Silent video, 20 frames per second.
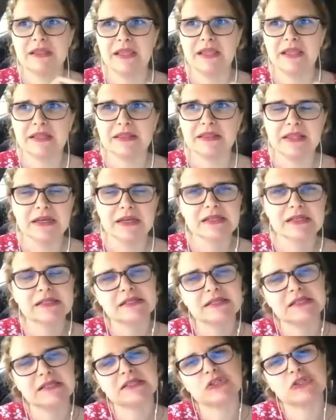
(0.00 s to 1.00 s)
it does
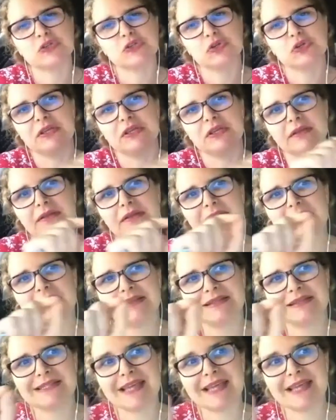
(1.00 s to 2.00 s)
is to
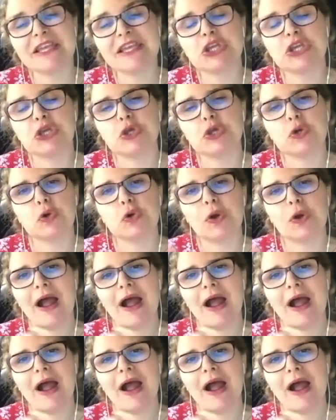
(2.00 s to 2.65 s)
take you